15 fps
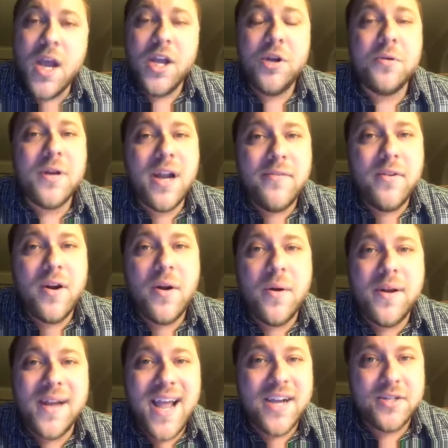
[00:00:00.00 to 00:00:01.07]
you're never
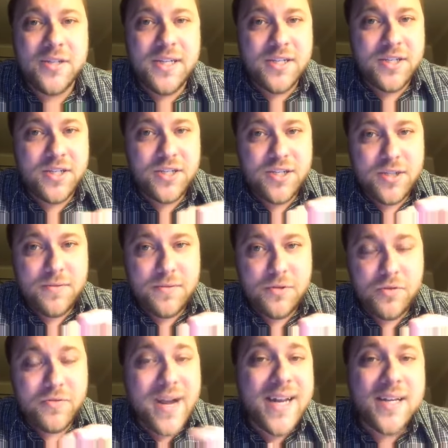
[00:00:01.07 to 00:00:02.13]
going to actually s
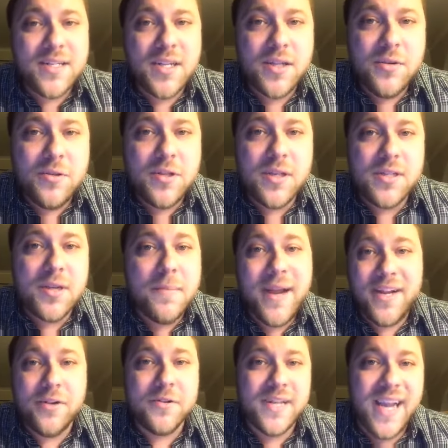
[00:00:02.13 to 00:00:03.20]
create a solution to
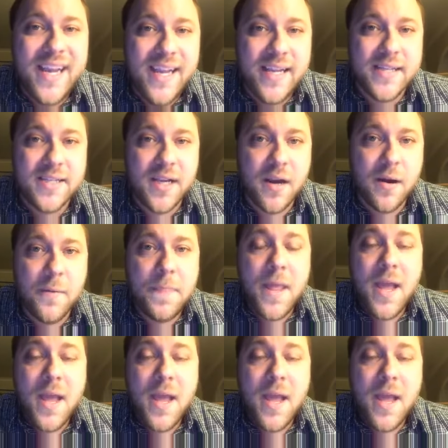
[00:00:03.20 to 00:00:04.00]
make your day easier.